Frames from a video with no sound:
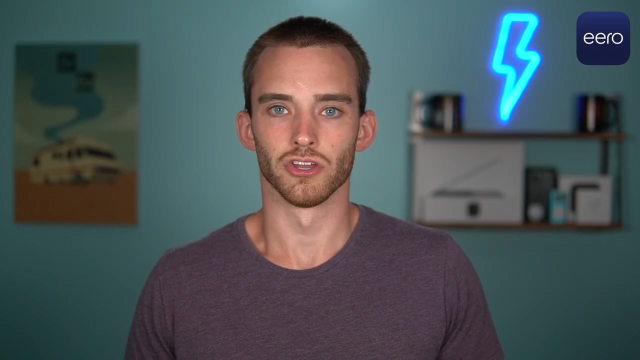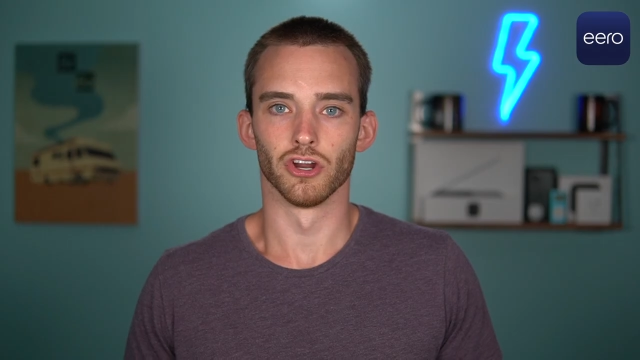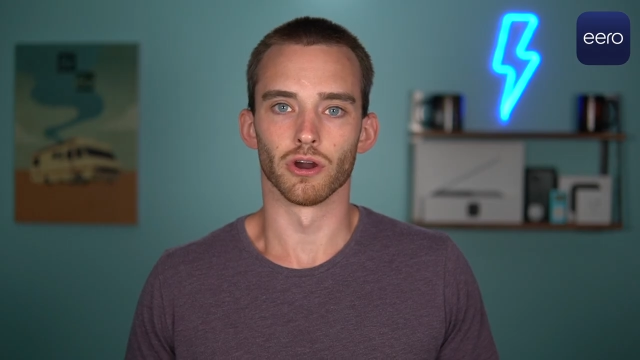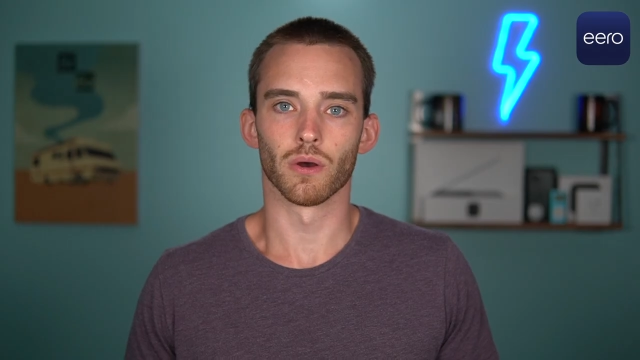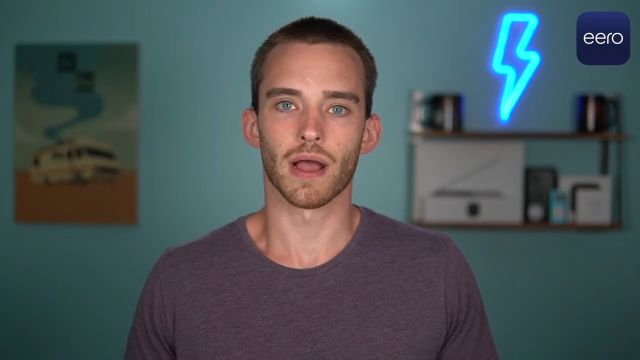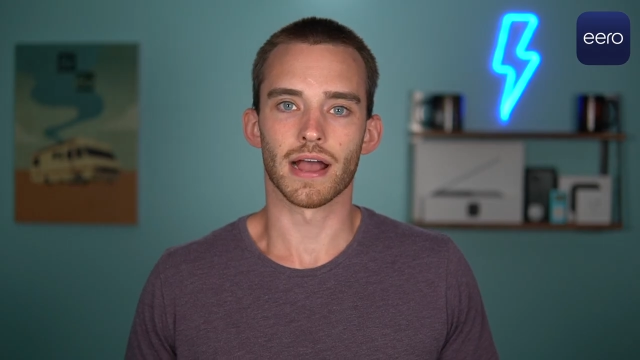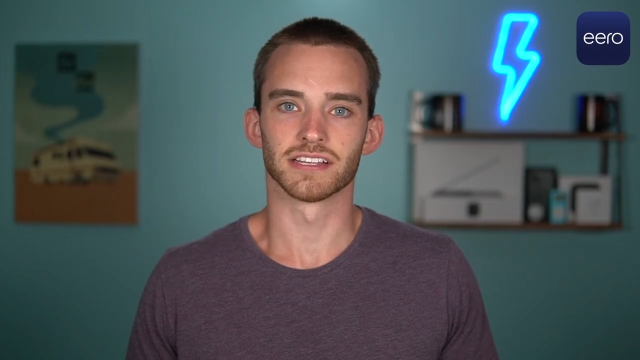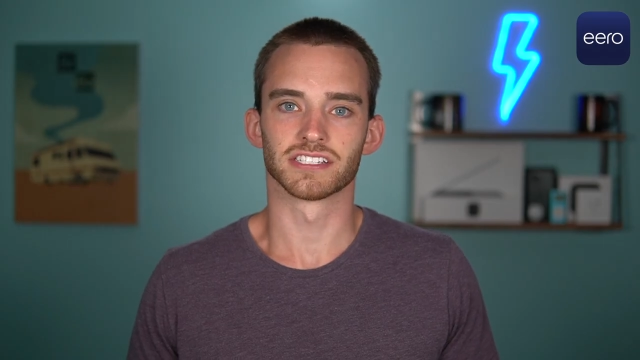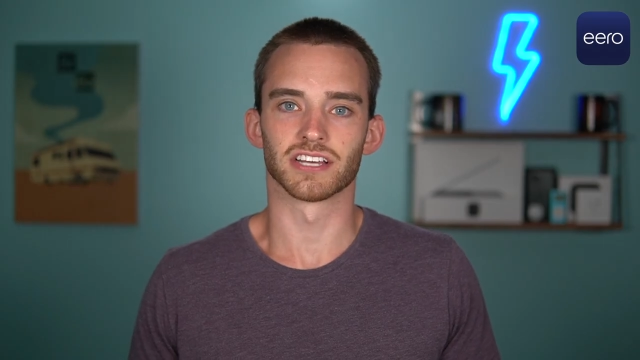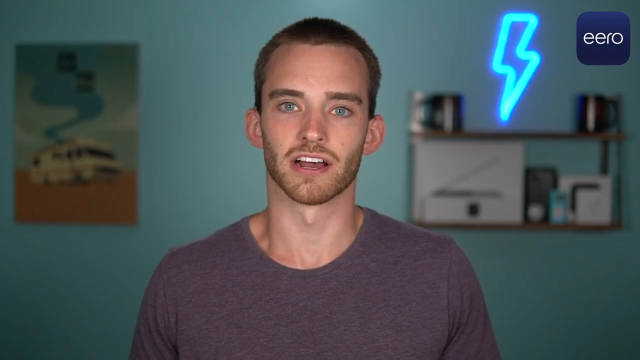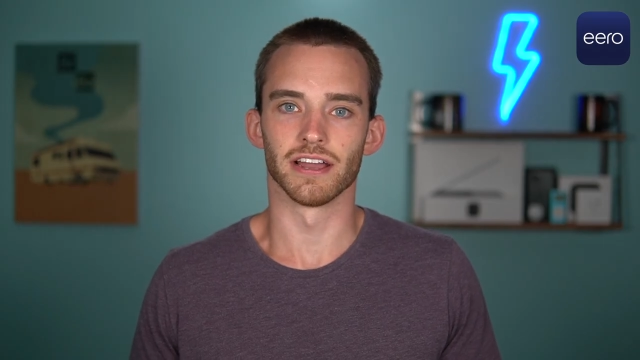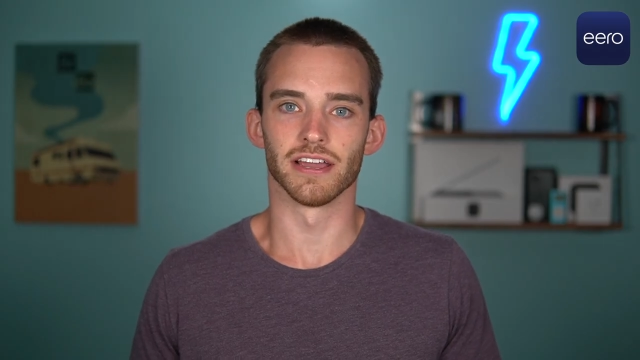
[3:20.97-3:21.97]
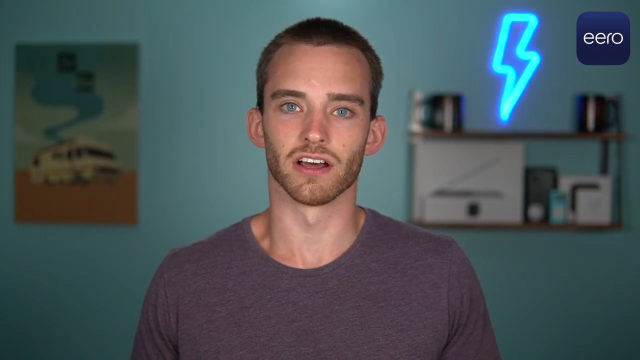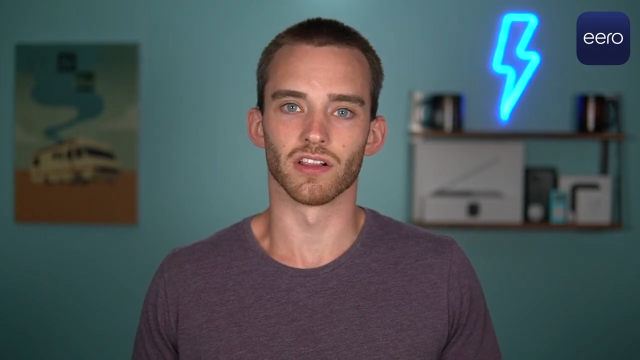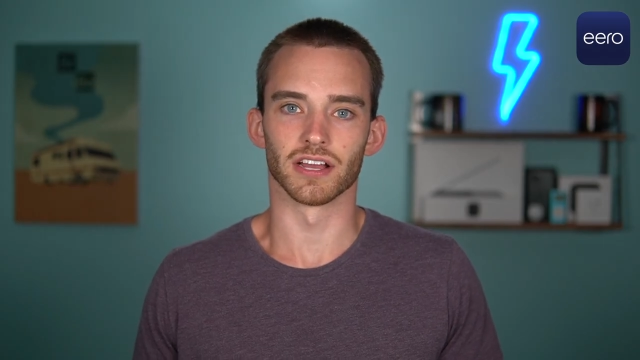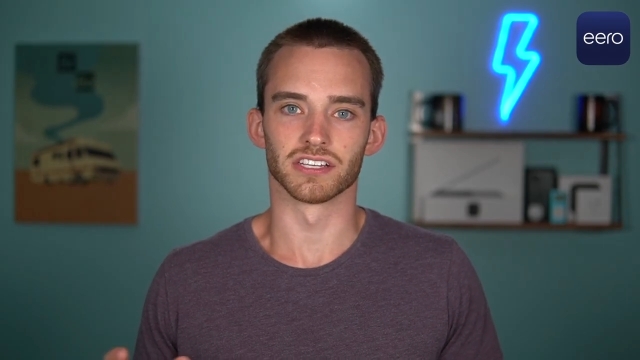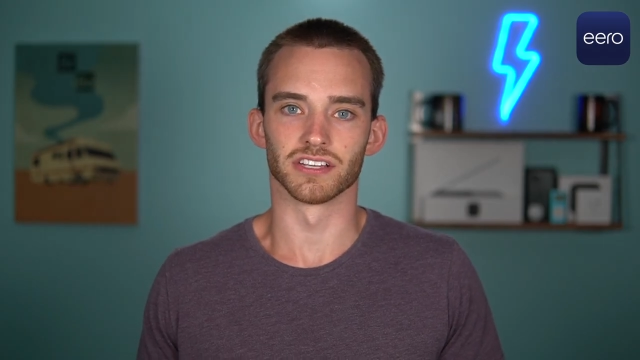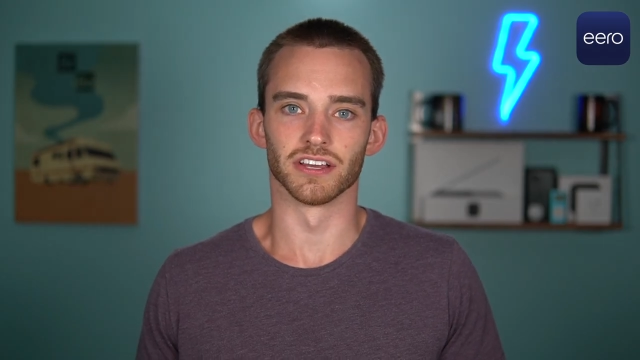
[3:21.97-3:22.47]
Eero has tight
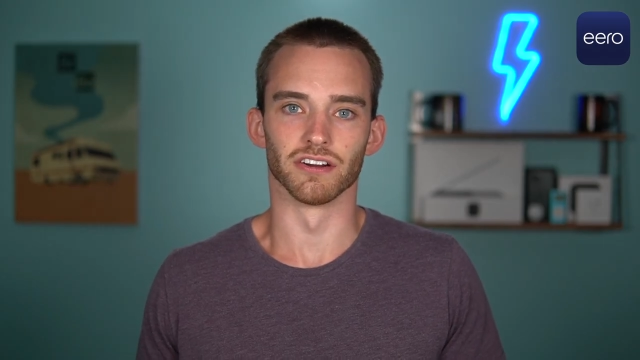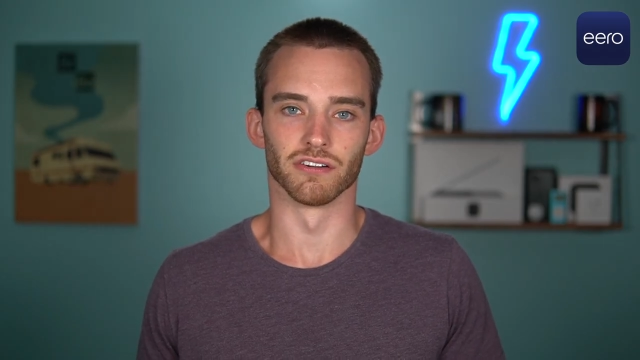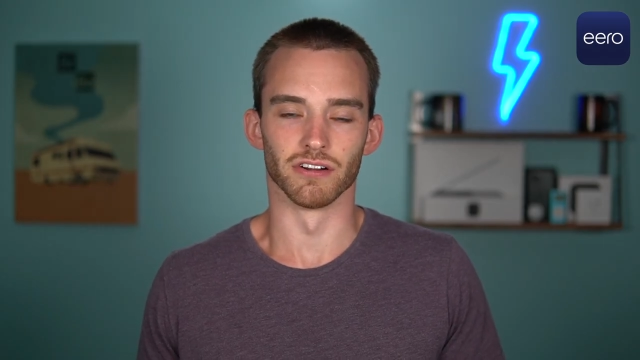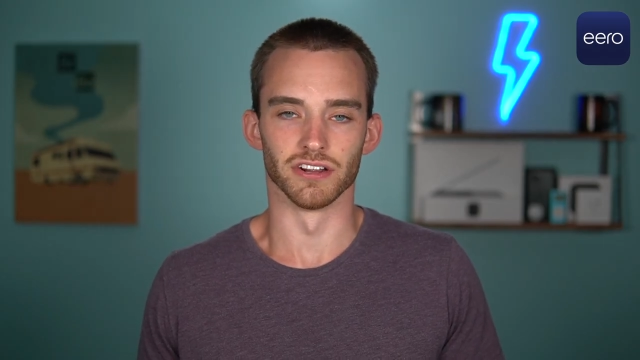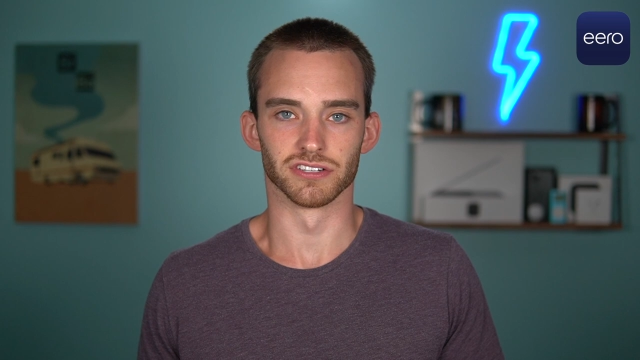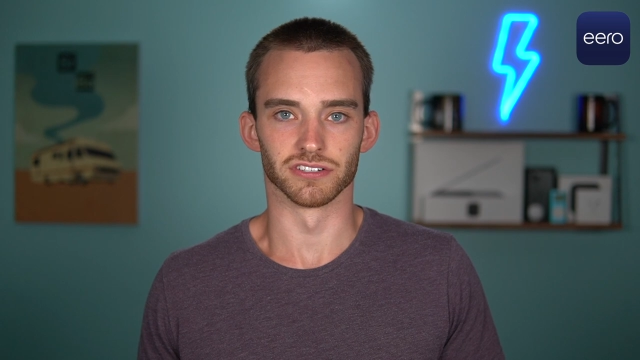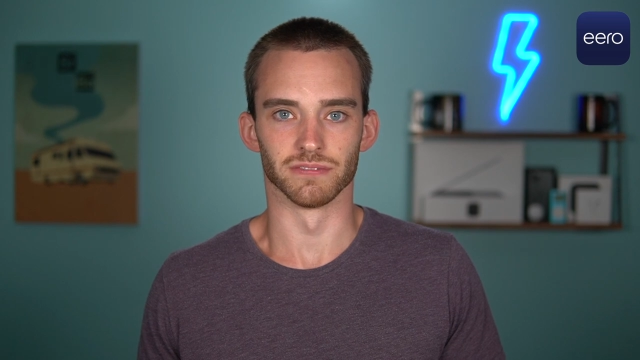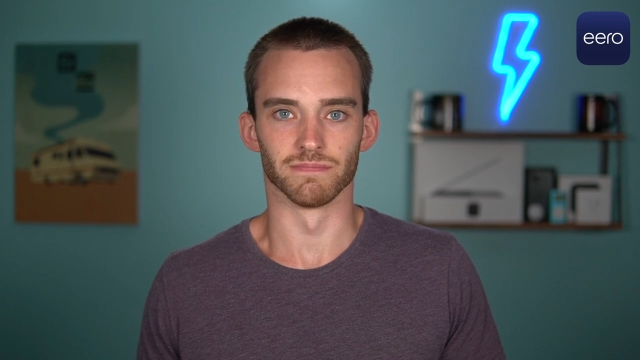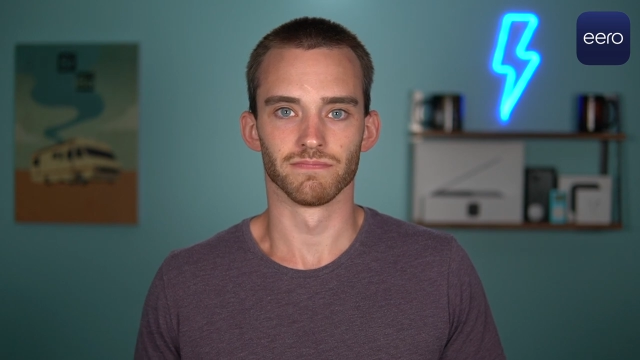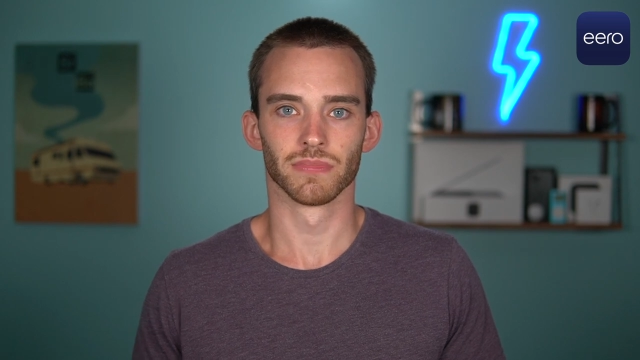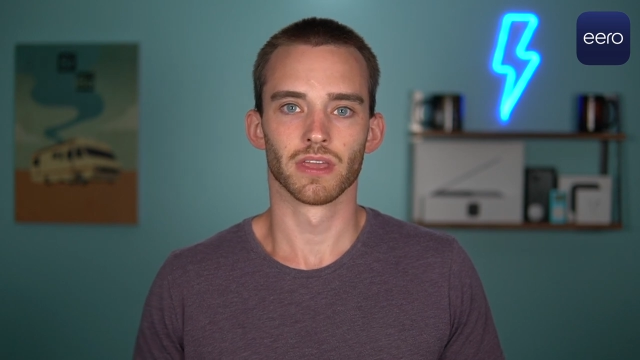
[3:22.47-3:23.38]
Alexa integration.